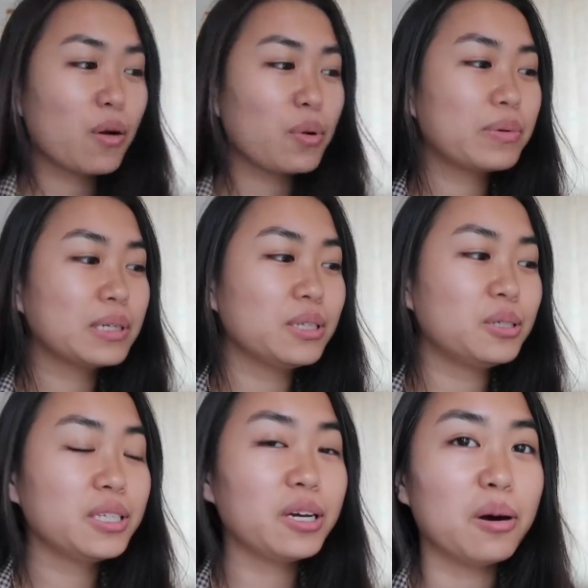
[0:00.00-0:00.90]
we were
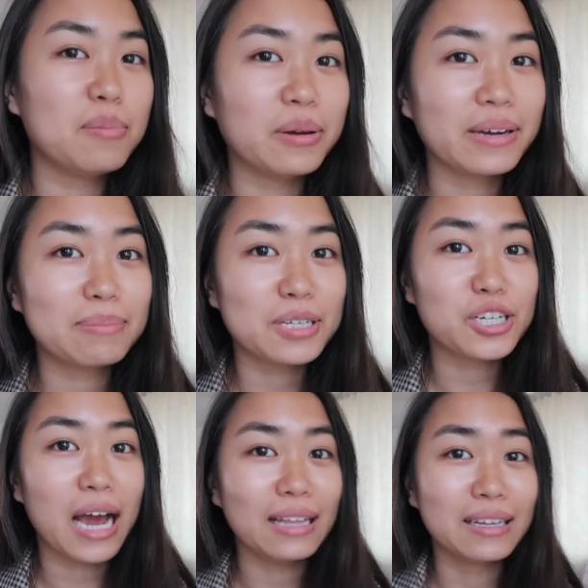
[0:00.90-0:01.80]
literally all blowing up the
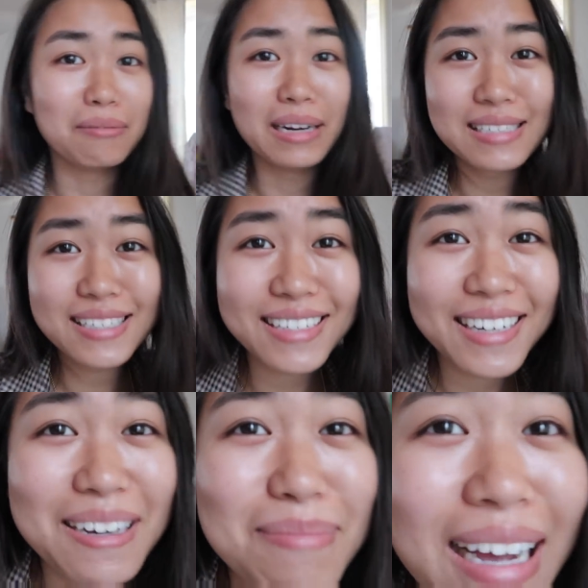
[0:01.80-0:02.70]
chat, like, when is this
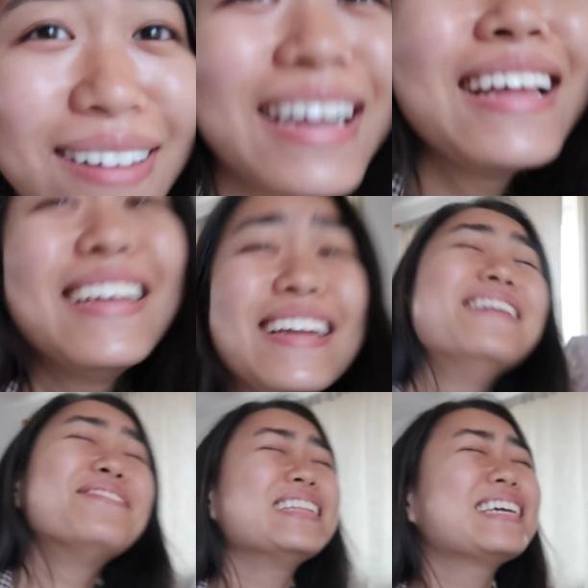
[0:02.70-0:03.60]
gonna come out? And then
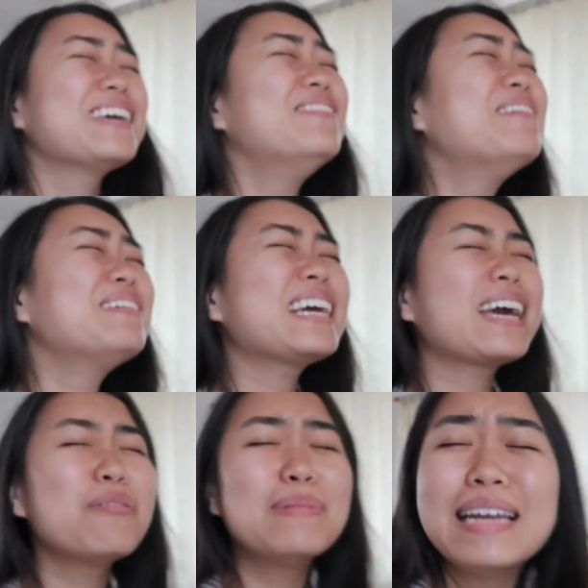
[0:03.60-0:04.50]
now it finally came out, but I
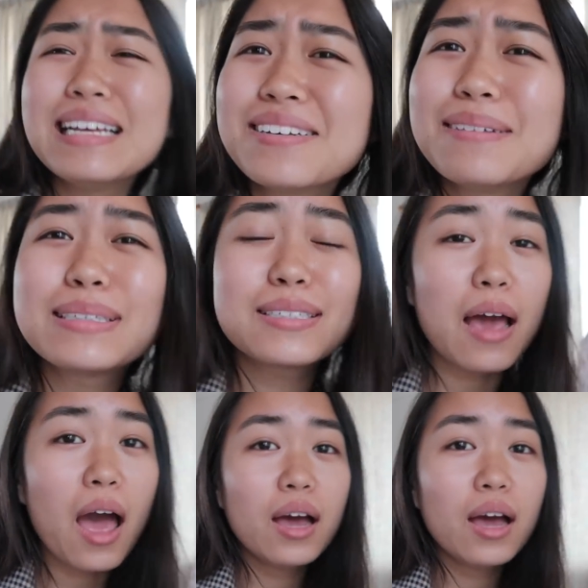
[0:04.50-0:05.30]
can't open it, so I'm just...